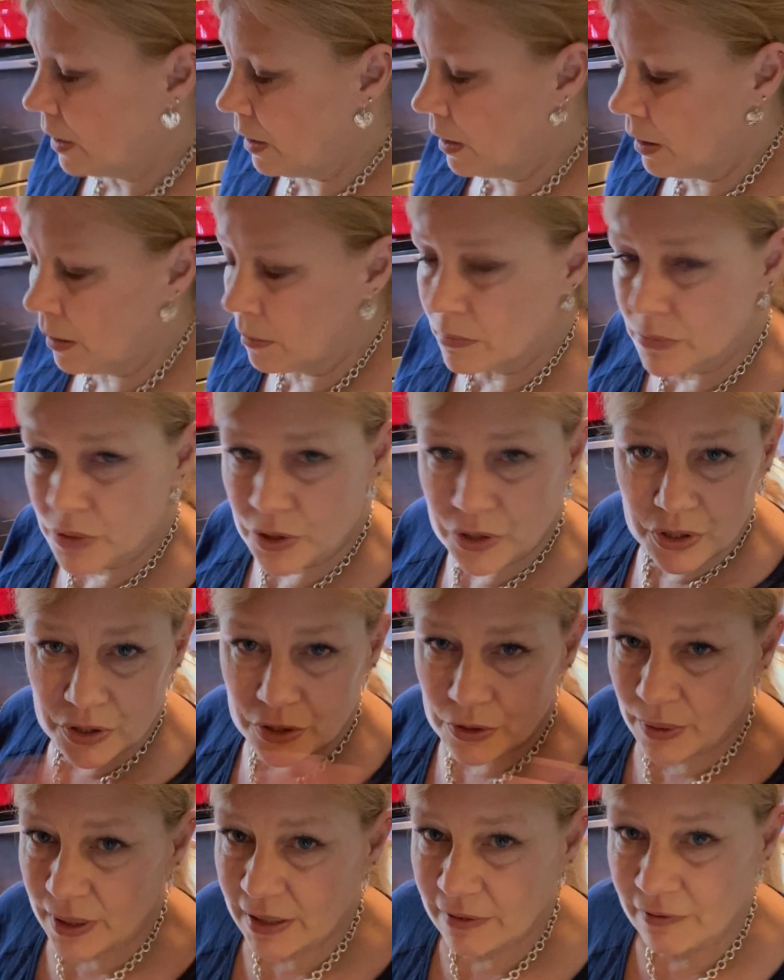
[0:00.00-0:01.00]
Um, it's
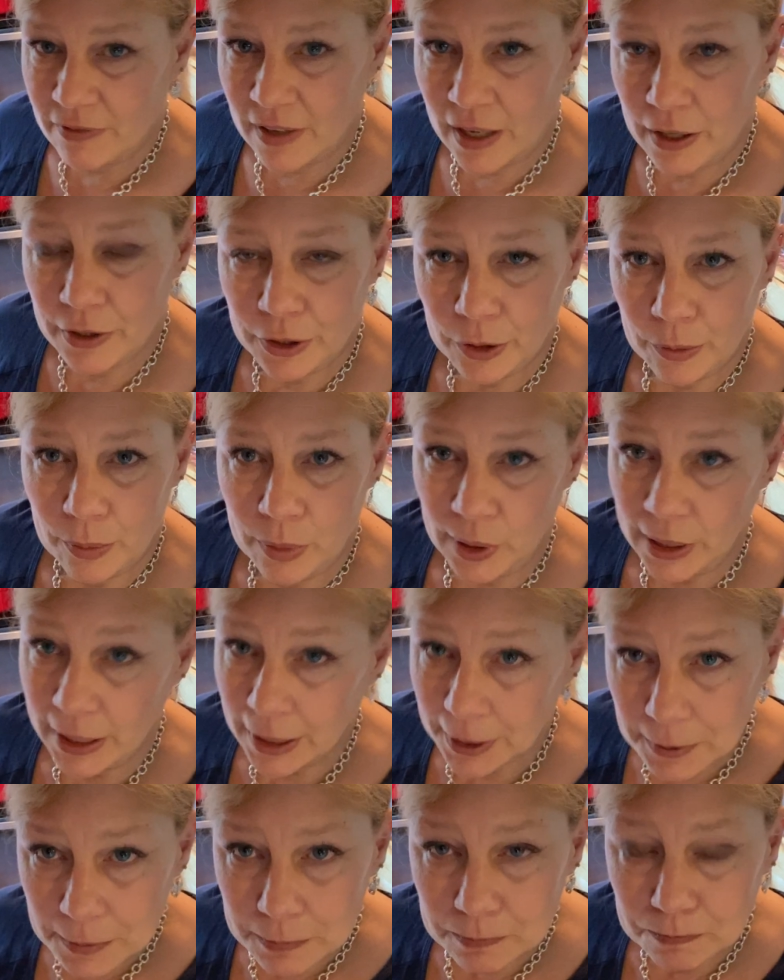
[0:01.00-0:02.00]
just great value
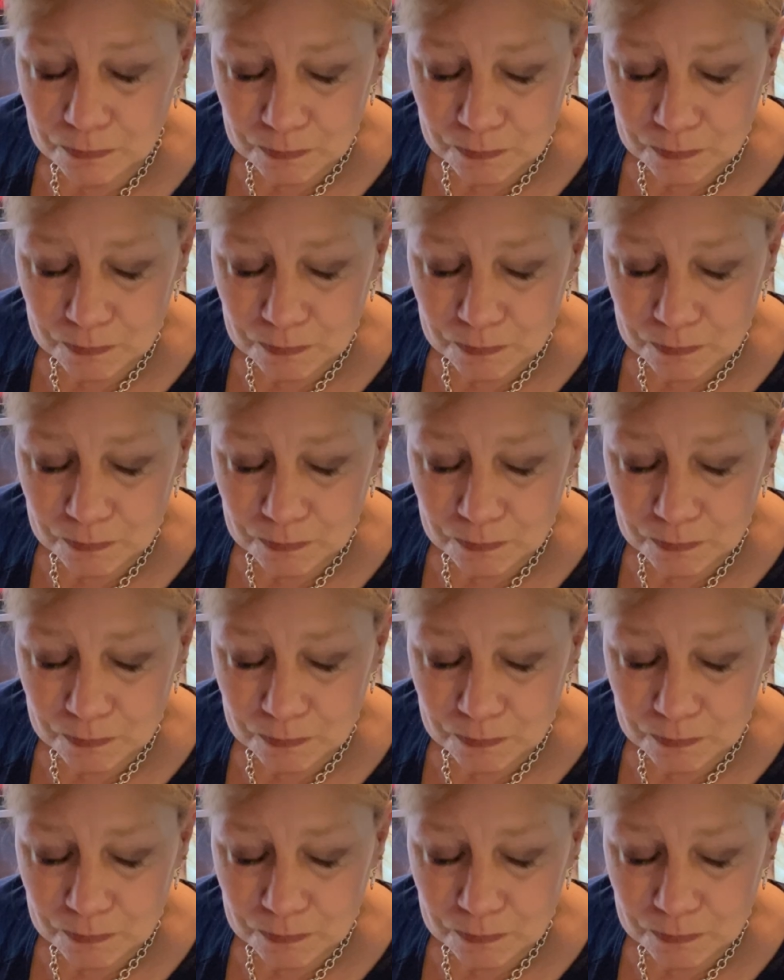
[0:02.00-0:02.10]
brand.